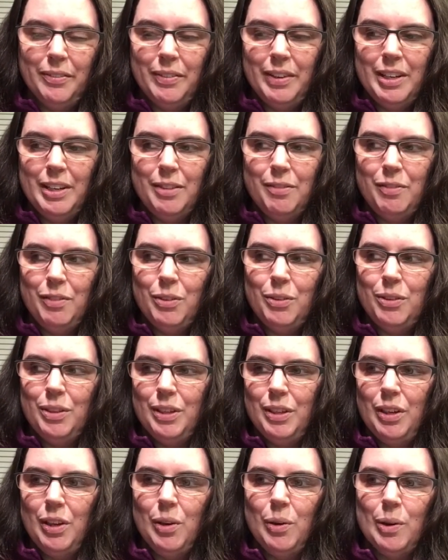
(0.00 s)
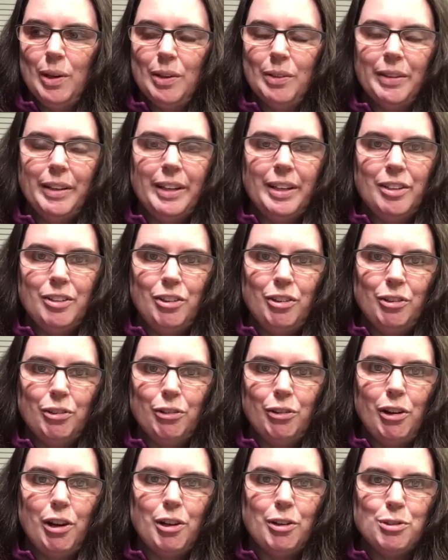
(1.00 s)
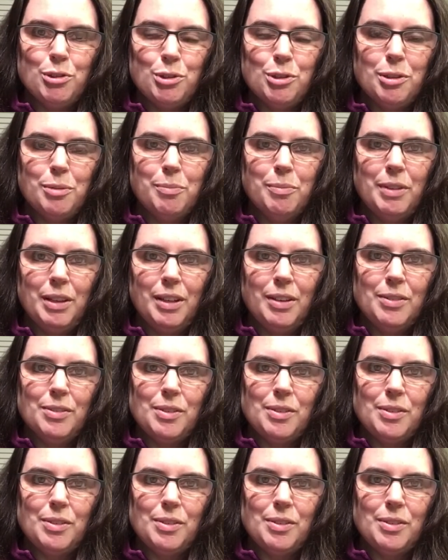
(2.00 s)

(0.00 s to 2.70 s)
And if you can go out like into your garage or something,